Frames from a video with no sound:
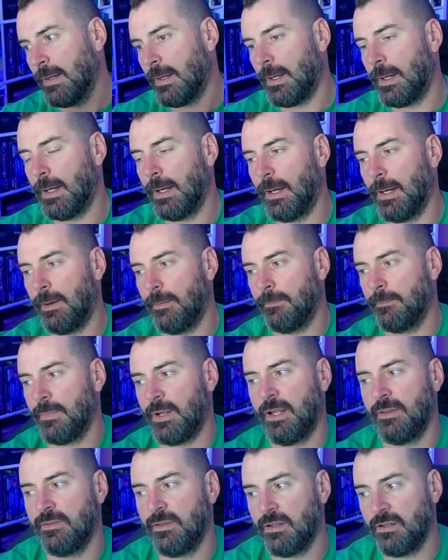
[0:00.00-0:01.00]

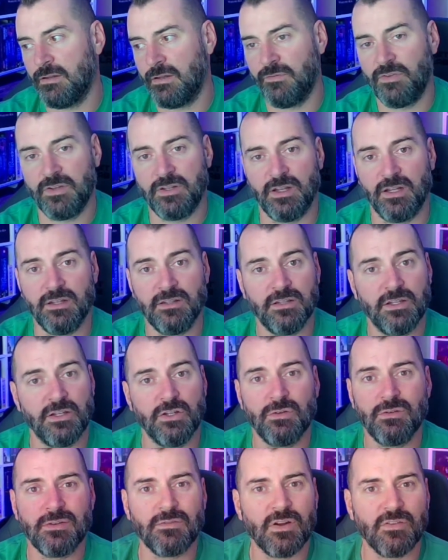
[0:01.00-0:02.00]
And then if it doesn't, then you
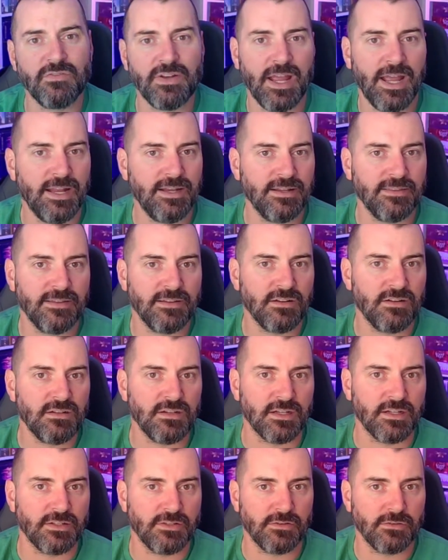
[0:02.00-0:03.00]
don't ever have to add anything
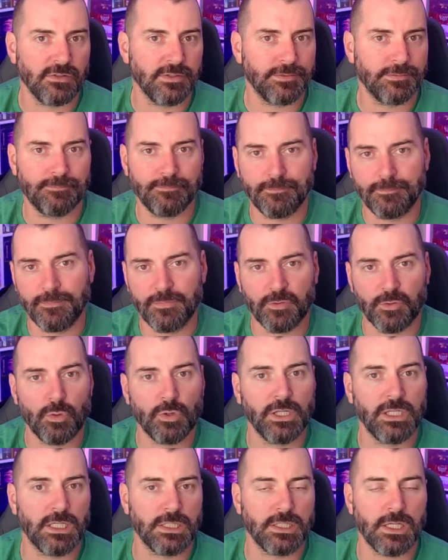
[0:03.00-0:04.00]
on. You're only
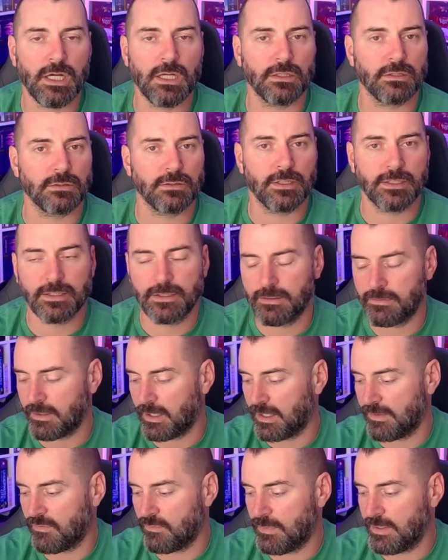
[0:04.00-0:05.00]
throwing in $1, like you're
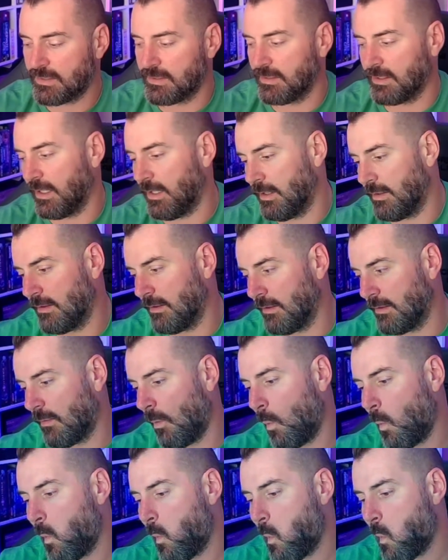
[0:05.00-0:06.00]
not even missing anything.
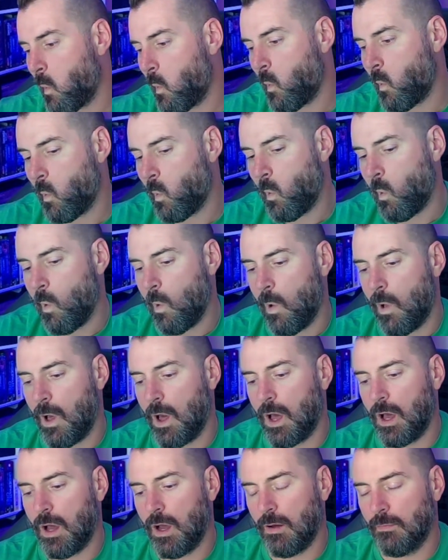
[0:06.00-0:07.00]

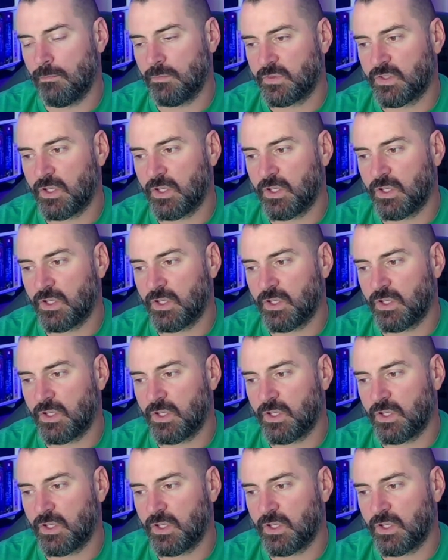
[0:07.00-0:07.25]
I